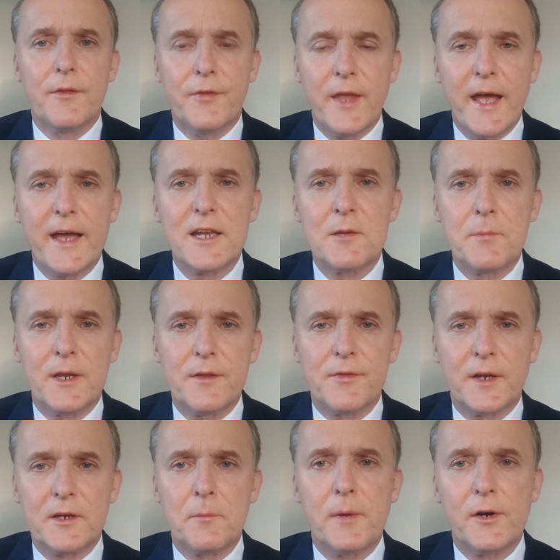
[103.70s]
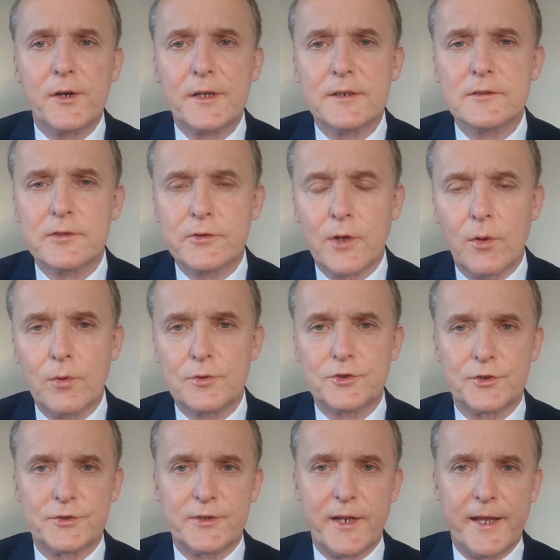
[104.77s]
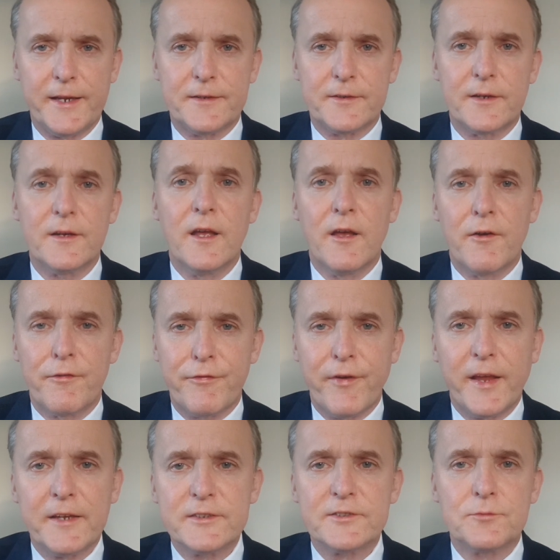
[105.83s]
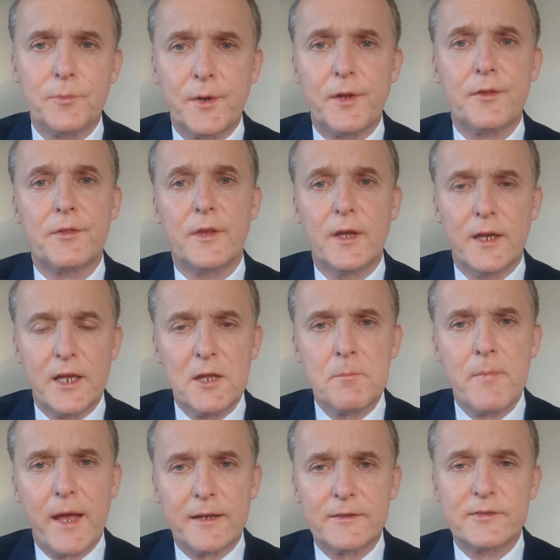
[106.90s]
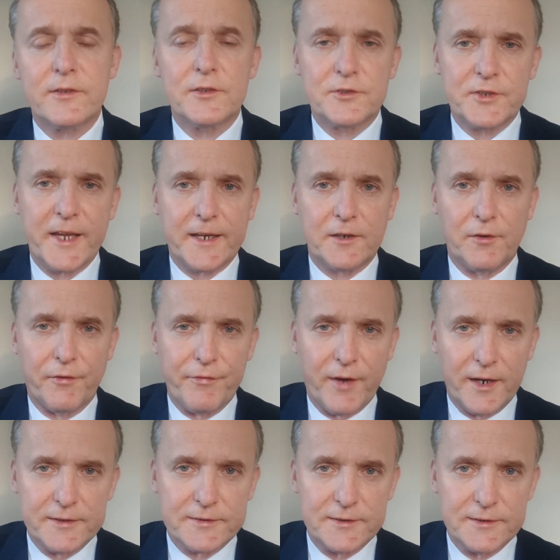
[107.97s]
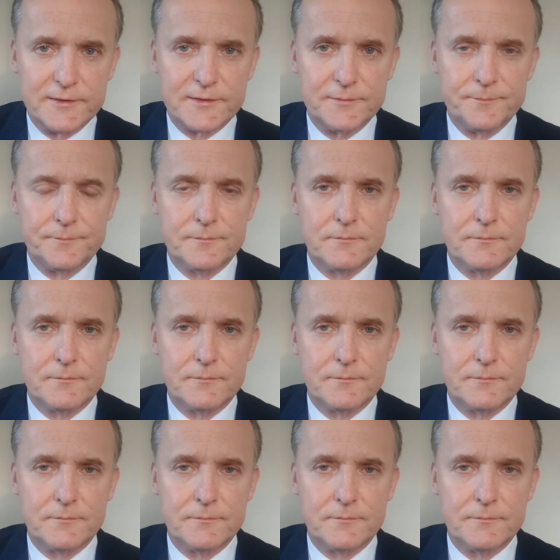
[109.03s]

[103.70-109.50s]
the enemy that American soldiers later faced with immense sacrifices.